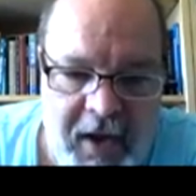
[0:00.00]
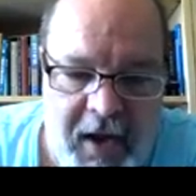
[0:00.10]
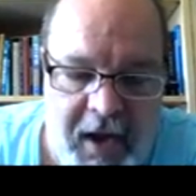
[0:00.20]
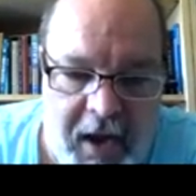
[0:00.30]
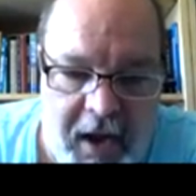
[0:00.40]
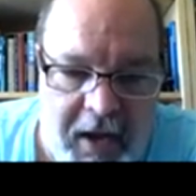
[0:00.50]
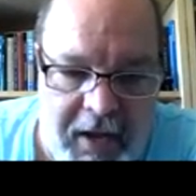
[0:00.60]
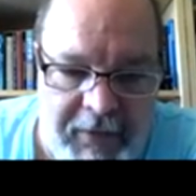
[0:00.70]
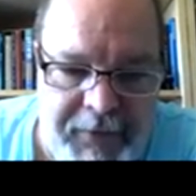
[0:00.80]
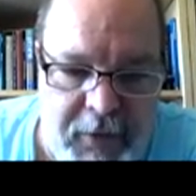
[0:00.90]
Uh,
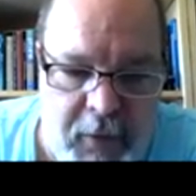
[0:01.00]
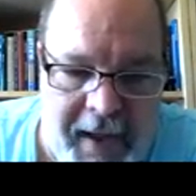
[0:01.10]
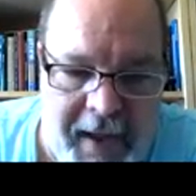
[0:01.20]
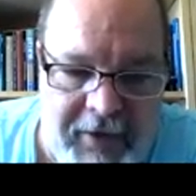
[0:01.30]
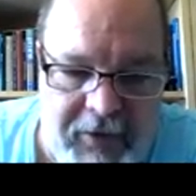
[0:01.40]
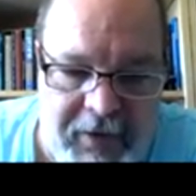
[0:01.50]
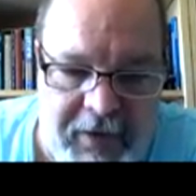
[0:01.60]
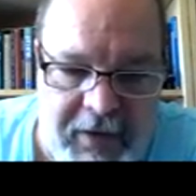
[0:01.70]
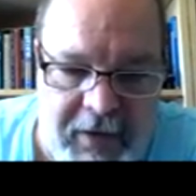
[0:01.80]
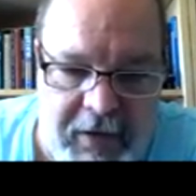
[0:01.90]
if you
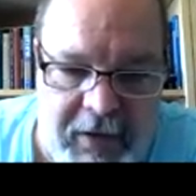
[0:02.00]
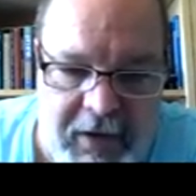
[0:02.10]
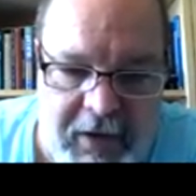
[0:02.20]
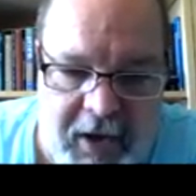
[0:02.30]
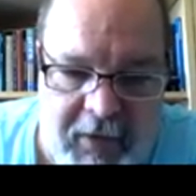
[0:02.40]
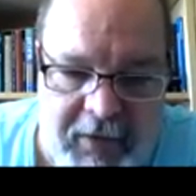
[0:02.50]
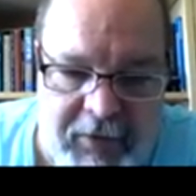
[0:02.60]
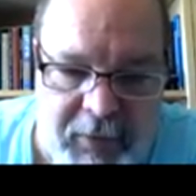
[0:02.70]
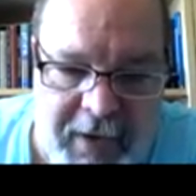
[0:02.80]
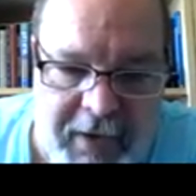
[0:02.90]
actually get
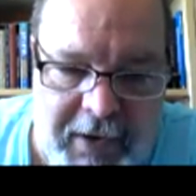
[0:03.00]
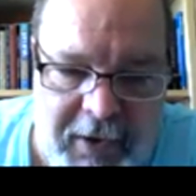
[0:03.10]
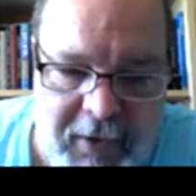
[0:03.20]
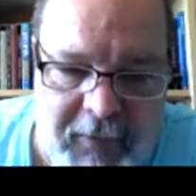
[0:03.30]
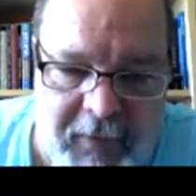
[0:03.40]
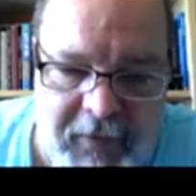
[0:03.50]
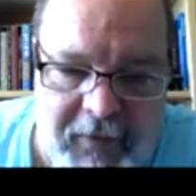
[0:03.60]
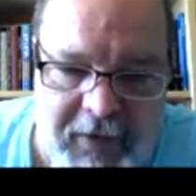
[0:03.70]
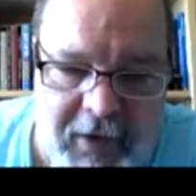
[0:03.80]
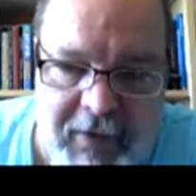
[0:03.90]
areas around here, then this
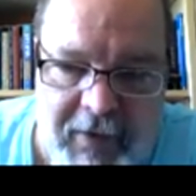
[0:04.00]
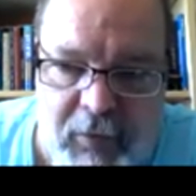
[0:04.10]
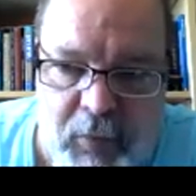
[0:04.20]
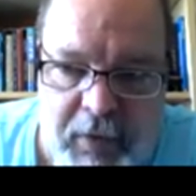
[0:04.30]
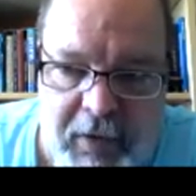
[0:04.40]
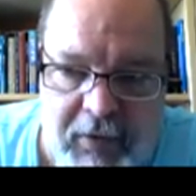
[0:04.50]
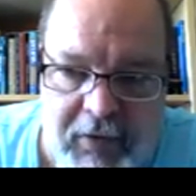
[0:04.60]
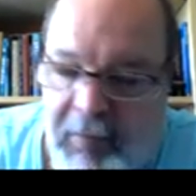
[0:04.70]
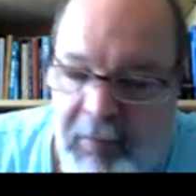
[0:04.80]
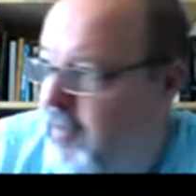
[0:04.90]
is areas where
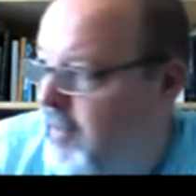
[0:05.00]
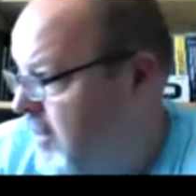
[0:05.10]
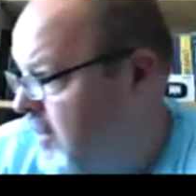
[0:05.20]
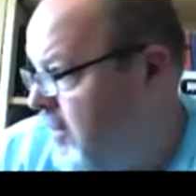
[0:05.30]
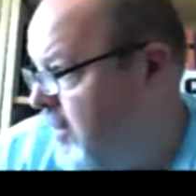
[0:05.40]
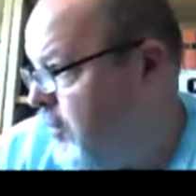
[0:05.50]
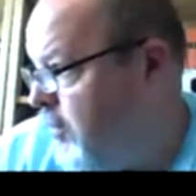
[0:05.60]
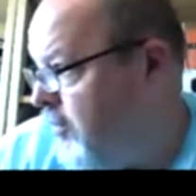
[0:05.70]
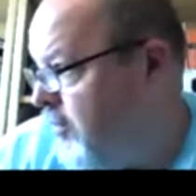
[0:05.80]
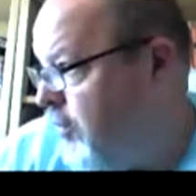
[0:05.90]
some of the
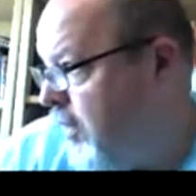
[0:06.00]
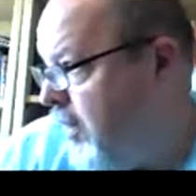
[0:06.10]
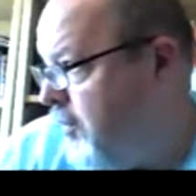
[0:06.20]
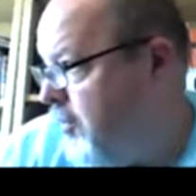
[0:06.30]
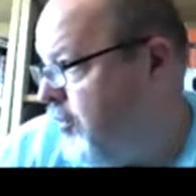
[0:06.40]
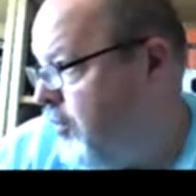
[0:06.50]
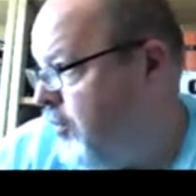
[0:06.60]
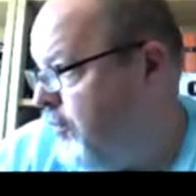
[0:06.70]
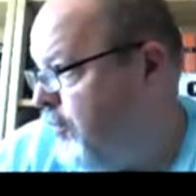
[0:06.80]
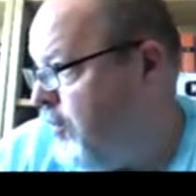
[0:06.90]
liquids were able
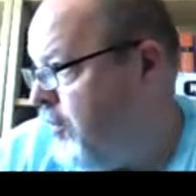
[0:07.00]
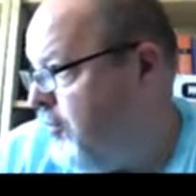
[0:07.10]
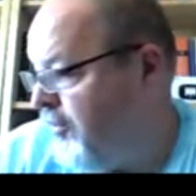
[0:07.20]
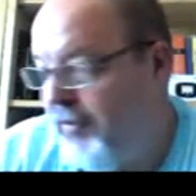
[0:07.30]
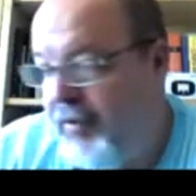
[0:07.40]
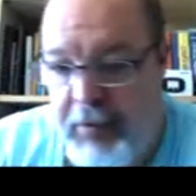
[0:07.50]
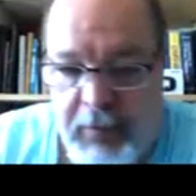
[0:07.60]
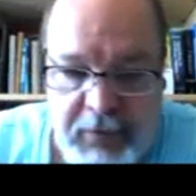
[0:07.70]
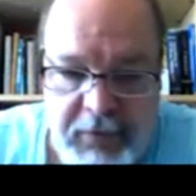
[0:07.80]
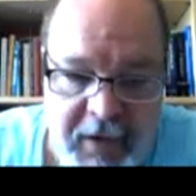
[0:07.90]
to form
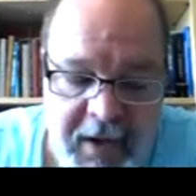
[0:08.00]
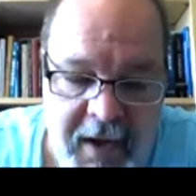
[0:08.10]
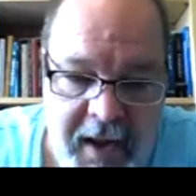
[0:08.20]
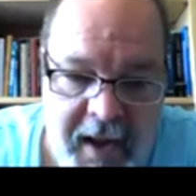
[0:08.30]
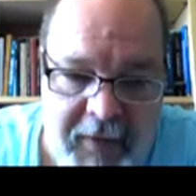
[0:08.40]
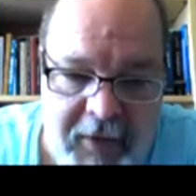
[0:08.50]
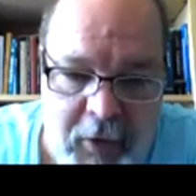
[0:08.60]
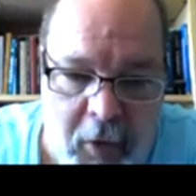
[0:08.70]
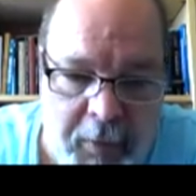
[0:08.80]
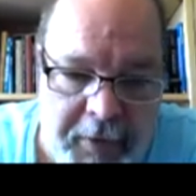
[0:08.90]
spherules, and then
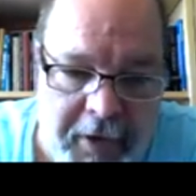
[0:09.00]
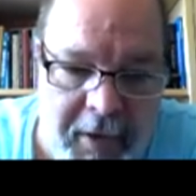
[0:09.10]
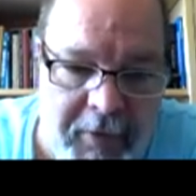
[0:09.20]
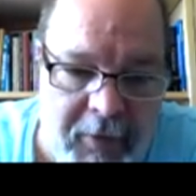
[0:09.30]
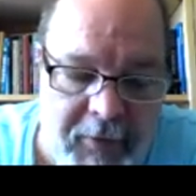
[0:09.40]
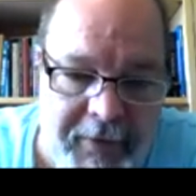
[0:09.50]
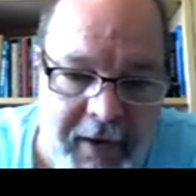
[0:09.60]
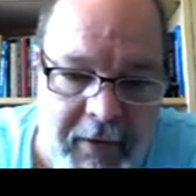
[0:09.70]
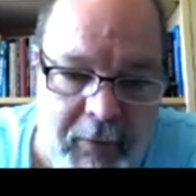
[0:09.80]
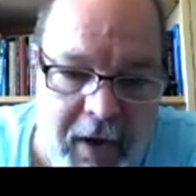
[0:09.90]
you open it up and you'll
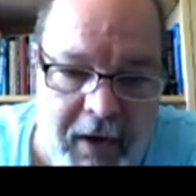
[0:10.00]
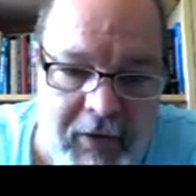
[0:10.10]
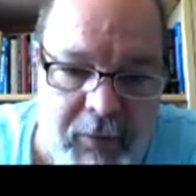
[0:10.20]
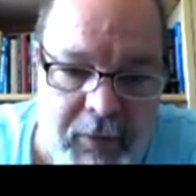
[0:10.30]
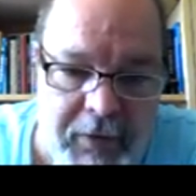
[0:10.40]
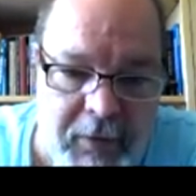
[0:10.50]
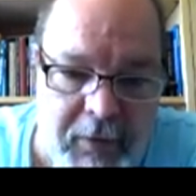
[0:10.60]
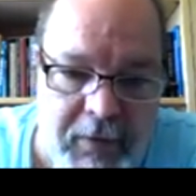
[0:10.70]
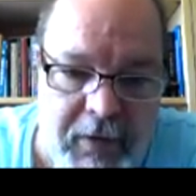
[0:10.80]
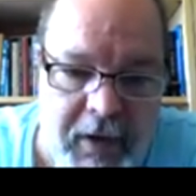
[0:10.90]
find rocks with
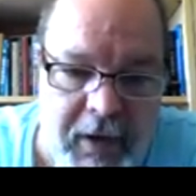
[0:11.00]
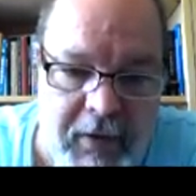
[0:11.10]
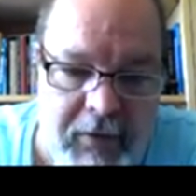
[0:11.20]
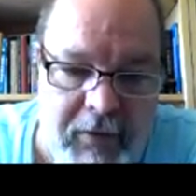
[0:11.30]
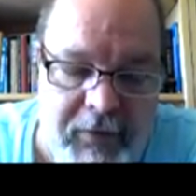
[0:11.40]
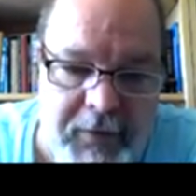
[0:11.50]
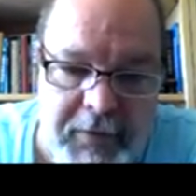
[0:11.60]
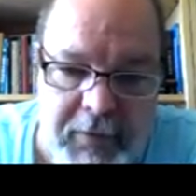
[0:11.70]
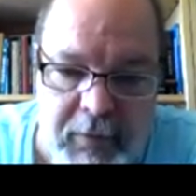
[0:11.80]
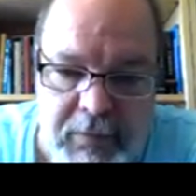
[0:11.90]
little uh,
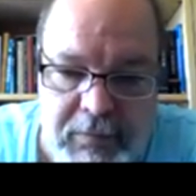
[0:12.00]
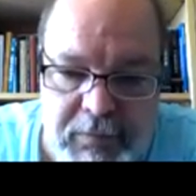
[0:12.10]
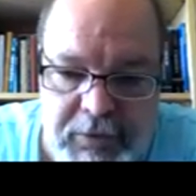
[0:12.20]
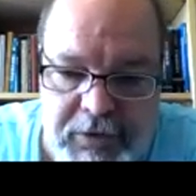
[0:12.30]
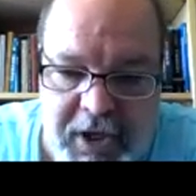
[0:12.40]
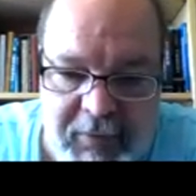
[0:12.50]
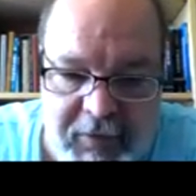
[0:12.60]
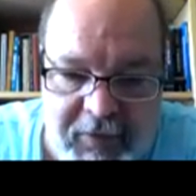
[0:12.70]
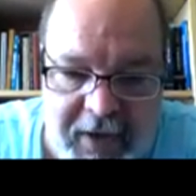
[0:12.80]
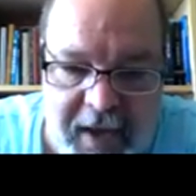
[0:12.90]
spherical shapes
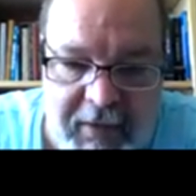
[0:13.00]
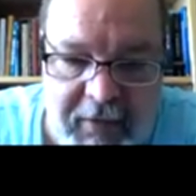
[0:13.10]
inside of